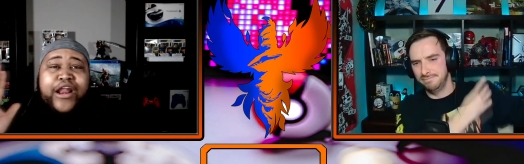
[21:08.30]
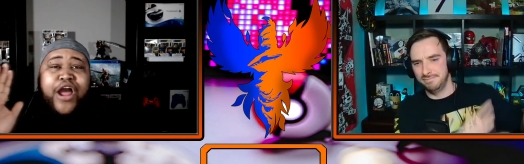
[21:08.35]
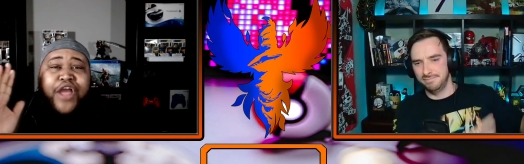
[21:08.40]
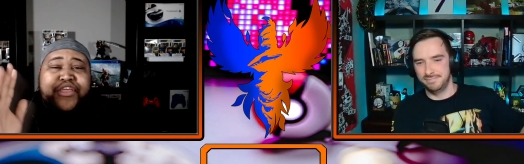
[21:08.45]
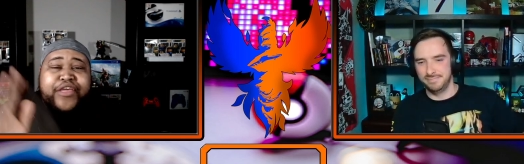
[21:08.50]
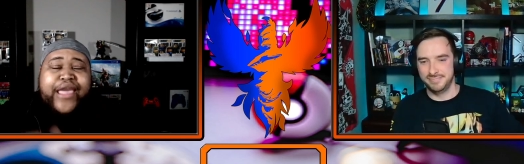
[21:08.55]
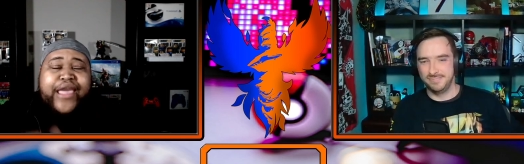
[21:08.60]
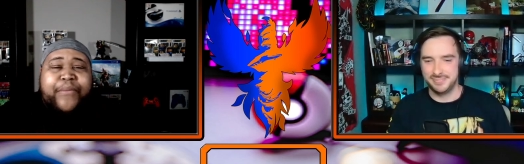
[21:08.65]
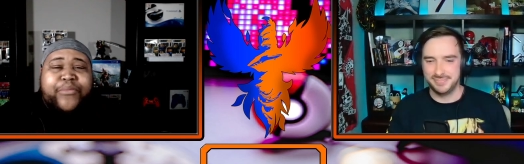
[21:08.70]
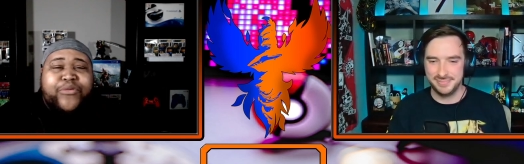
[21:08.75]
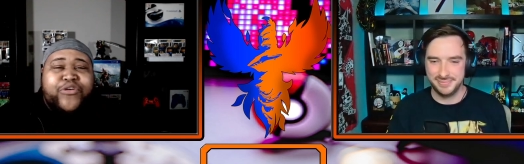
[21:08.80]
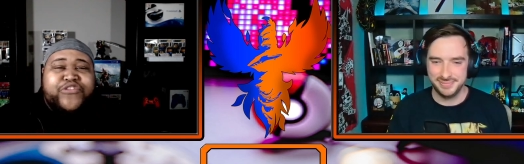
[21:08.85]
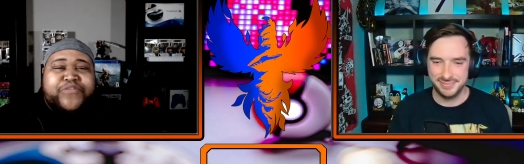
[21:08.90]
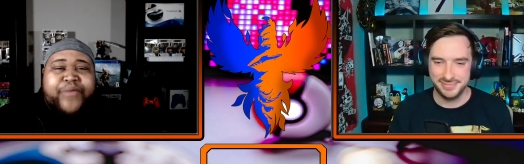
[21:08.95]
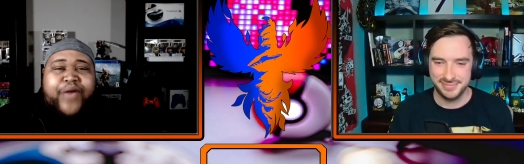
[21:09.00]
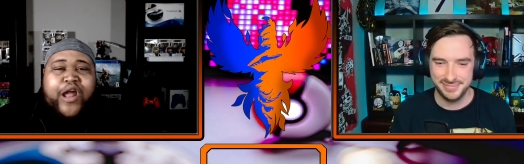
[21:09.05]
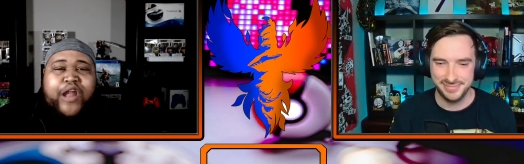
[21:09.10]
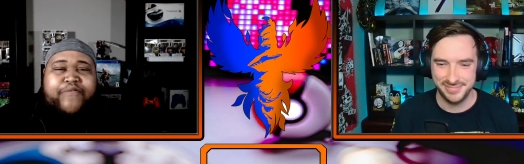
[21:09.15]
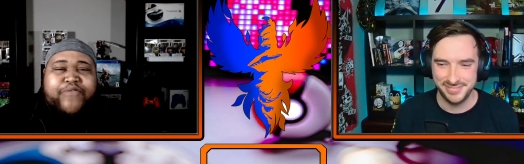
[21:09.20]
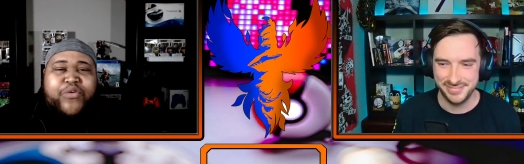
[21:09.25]
Speaker 1: your gaming news from
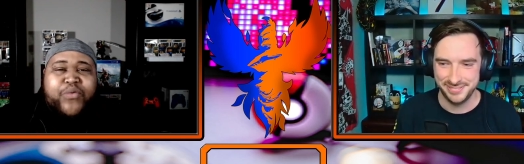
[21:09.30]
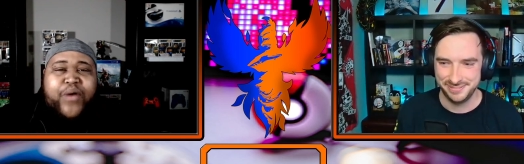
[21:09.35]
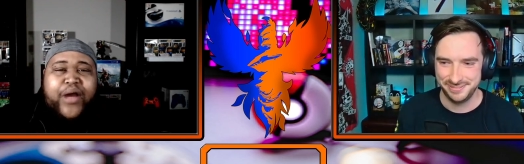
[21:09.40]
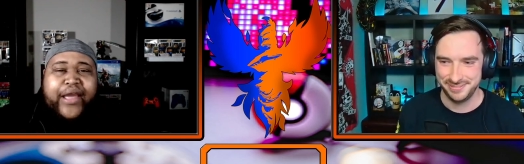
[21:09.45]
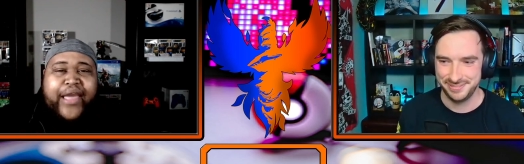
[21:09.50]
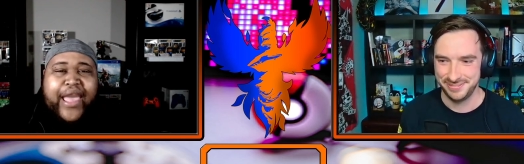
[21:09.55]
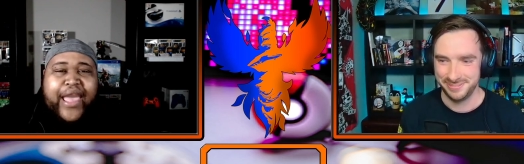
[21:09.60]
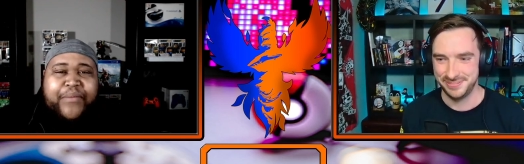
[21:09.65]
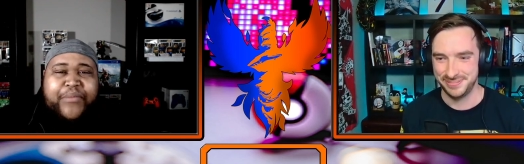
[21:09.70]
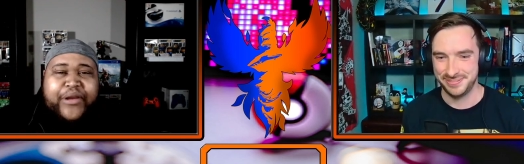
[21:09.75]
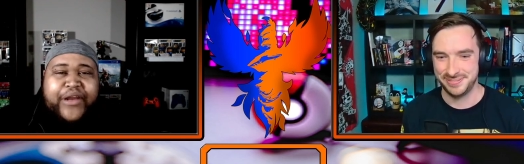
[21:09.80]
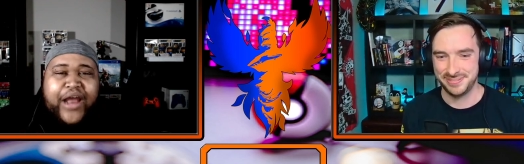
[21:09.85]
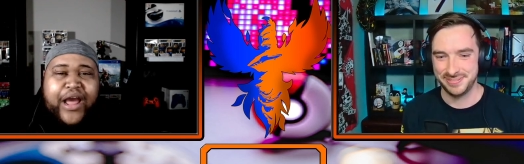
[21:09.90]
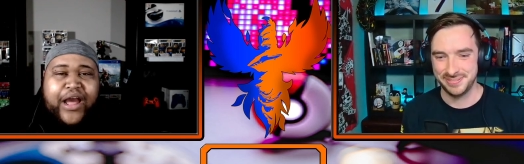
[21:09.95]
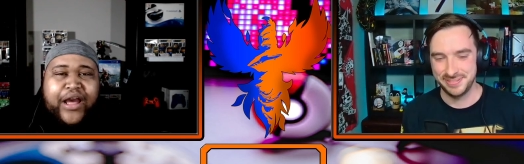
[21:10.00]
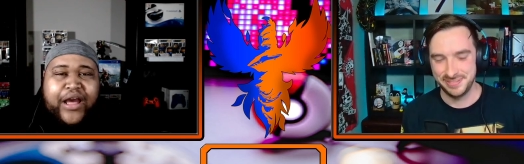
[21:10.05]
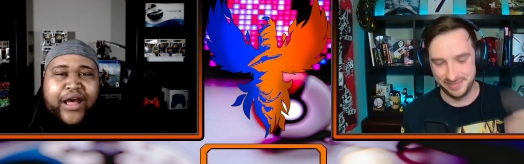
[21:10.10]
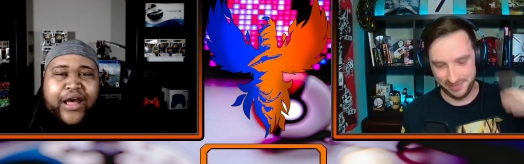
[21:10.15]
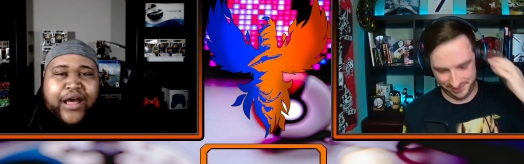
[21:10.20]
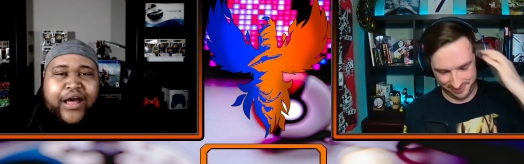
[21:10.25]

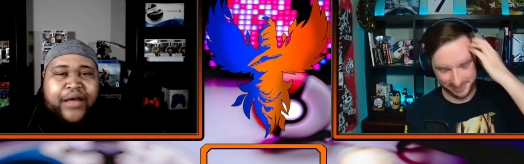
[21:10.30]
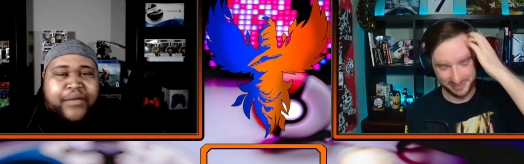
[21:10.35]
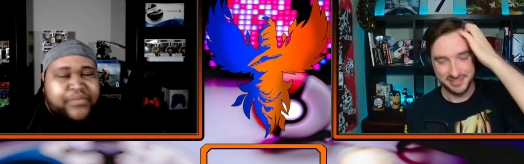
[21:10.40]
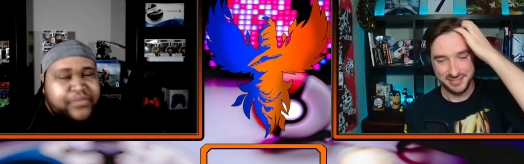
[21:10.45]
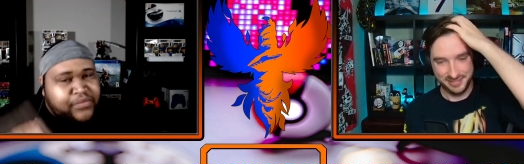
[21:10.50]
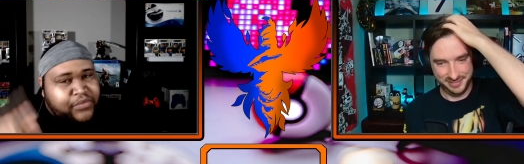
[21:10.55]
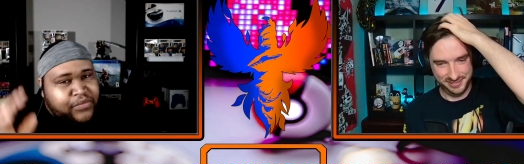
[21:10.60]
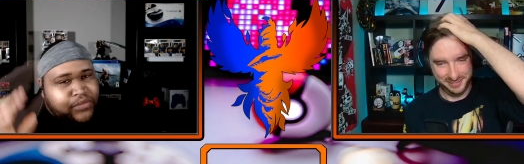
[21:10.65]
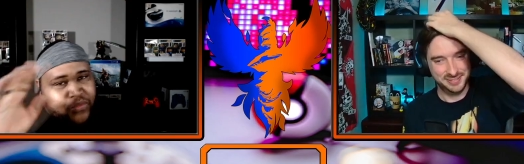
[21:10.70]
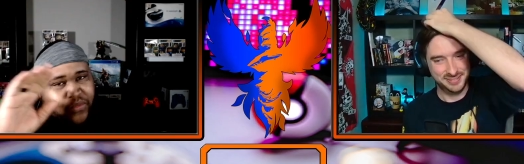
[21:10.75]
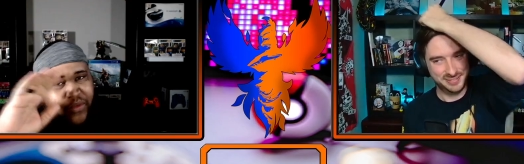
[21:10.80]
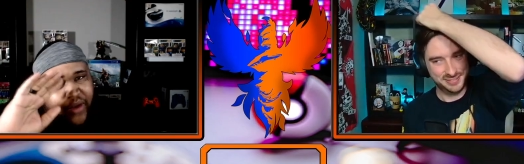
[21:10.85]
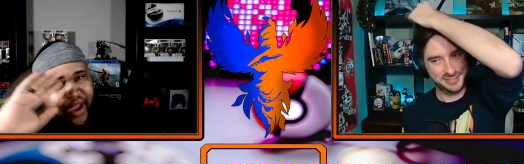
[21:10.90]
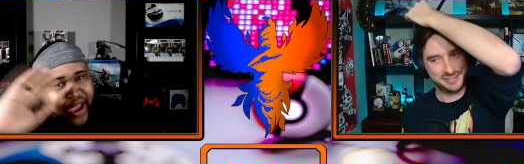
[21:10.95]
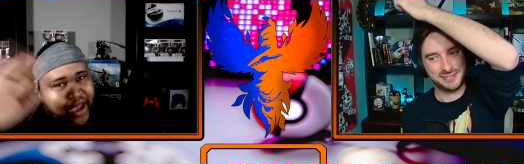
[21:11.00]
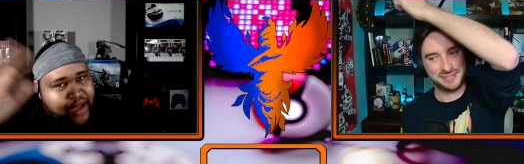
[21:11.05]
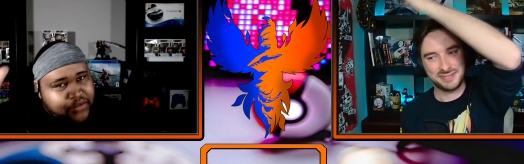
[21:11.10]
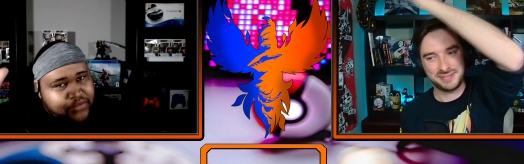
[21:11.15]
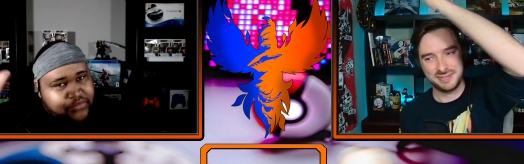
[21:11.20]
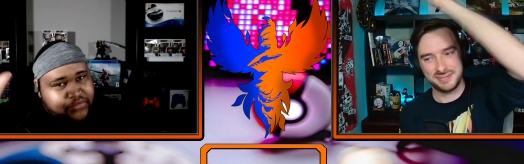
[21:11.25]
LV1Gaming.com. We're
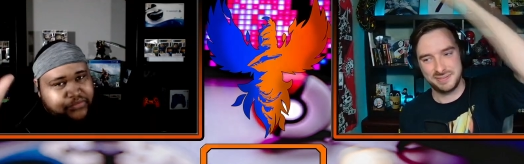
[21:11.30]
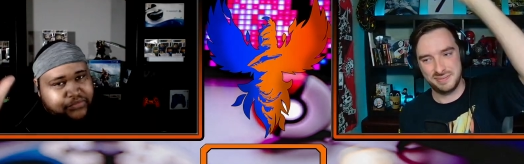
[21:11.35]
out.